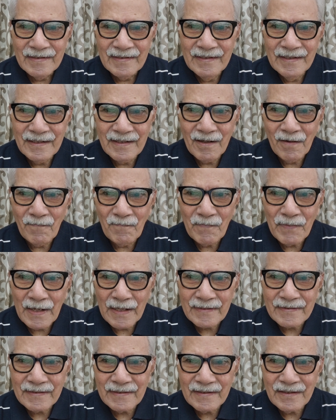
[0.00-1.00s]
the
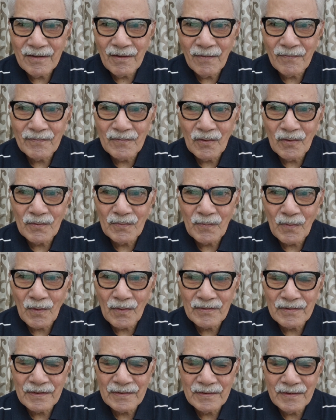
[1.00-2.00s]
complexity of those
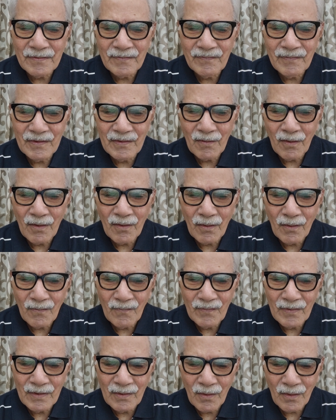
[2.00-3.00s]
processes
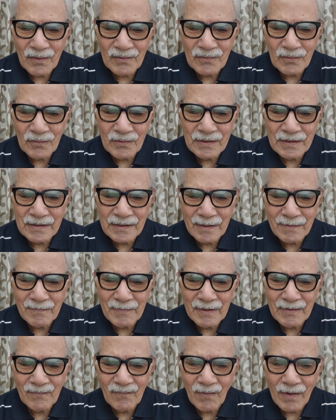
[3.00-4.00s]
will also
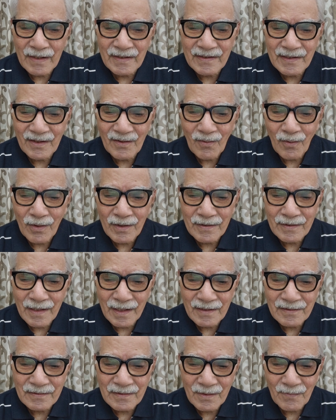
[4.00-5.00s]
determine what records
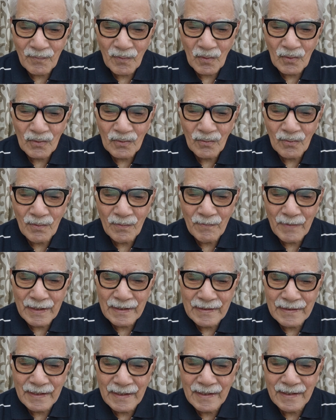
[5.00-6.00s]
are supposed to be
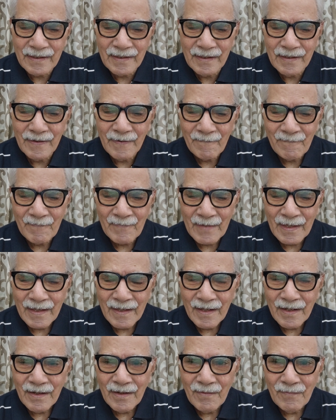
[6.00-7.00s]
maintained.
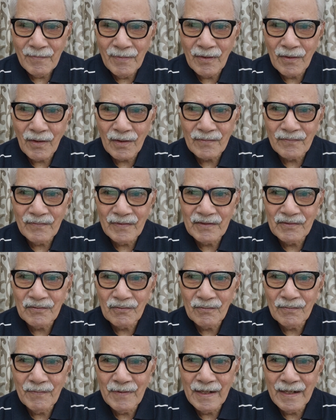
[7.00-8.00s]
Because we
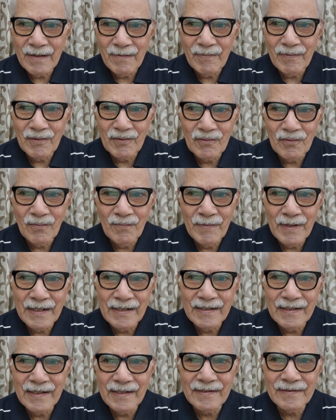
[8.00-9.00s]
should be able to
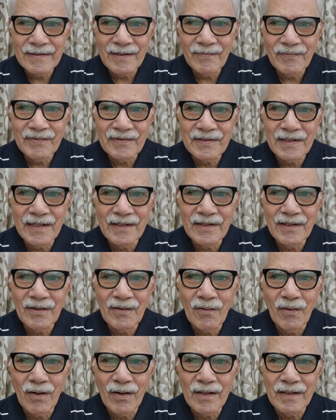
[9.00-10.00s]
maintain sufficient
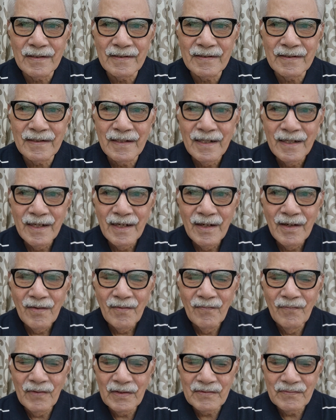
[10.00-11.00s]
records
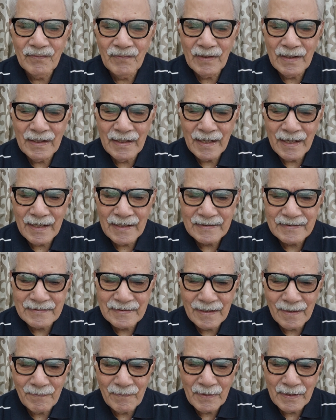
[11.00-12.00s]
which will
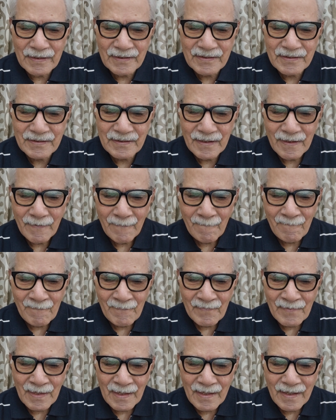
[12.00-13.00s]
establish
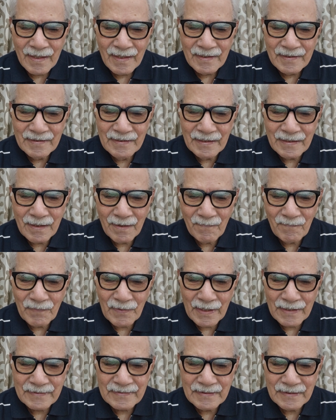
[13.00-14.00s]
the
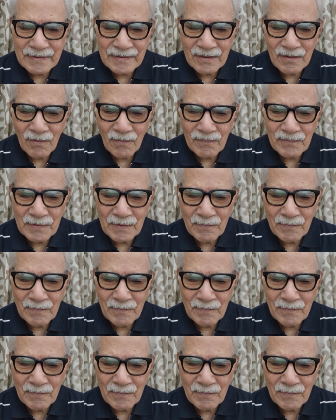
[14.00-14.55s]
complexity of